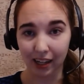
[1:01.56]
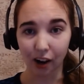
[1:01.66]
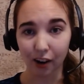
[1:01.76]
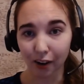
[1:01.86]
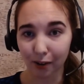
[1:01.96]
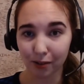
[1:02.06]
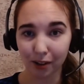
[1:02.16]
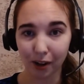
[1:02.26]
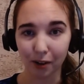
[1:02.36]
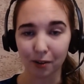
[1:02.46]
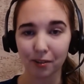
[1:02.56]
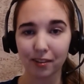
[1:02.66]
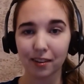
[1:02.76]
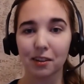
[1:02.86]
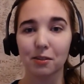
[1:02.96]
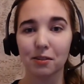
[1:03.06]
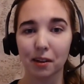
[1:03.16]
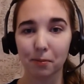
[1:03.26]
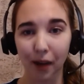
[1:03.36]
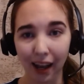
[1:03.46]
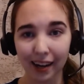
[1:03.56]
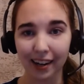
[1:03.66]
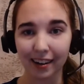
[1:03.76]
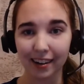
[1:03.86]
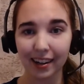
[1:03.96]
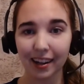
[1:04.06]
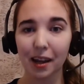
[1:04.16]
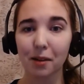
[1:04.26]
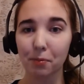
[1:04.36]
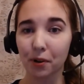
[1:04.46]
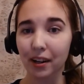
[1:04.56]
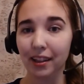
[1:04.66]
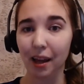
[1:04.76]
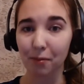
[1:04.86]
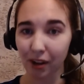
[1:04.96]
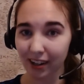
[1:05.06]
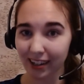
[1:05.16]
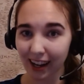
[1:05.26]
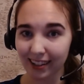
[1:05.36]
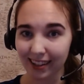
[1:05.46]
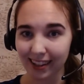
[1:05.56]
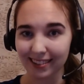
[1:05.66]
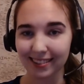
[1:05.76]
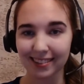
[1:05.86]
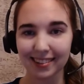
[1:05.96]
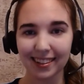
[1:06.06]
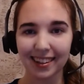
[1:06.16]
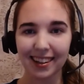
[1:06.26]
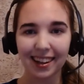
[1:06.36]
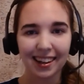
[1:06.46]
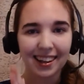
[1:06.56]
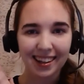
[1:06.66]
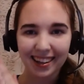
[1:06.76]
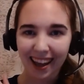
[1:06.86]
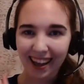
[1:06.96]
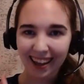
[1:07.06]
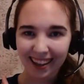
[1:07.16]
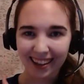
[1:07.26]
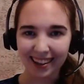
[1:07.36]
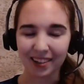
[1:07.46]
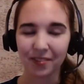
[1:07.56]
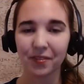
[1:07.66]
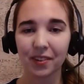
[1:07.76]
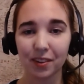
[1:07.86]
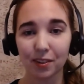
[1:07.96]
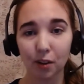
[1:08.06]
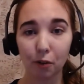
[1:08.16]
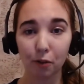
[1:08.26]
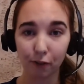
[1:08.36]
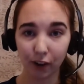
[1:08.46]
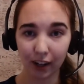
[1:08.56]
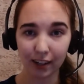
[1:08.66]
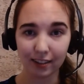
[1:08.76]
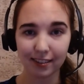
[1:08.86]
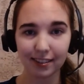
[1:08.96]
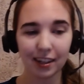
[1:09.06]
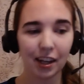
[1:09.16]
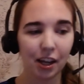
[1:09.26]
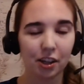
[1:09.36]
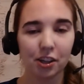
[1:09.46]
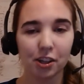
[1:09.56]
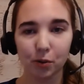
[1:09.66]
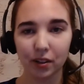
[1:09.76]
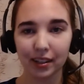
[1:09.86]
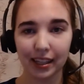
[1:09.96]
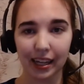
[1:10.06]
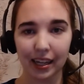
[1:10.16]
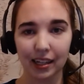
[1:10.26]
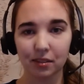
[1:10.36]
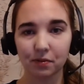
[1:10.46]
our own codes using binary and putting them on a necklace. Yay! So first, you will need